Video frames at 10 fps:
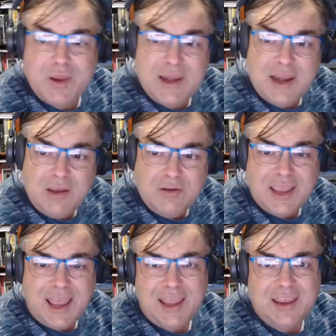went
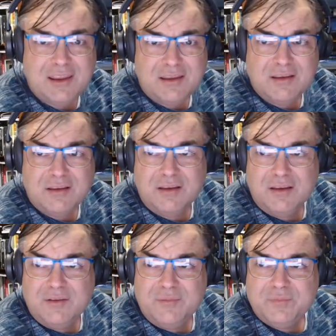okay.
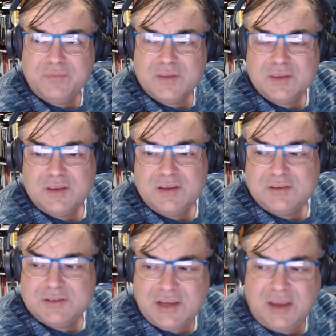
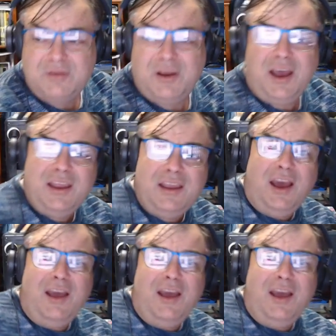So I,